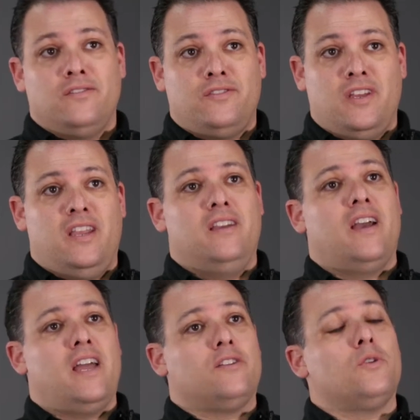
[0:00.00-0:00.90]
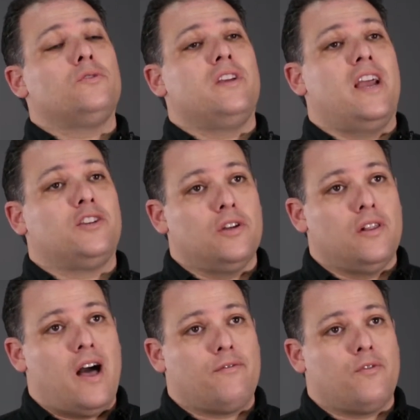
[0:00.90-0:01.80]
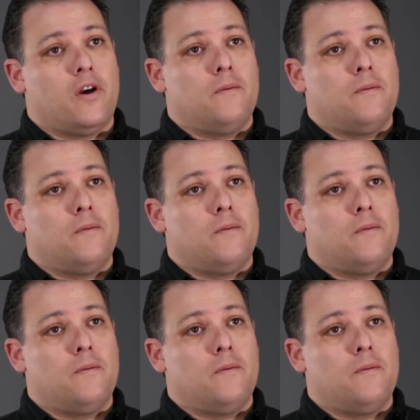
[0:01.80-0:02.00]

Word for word: city and association allow for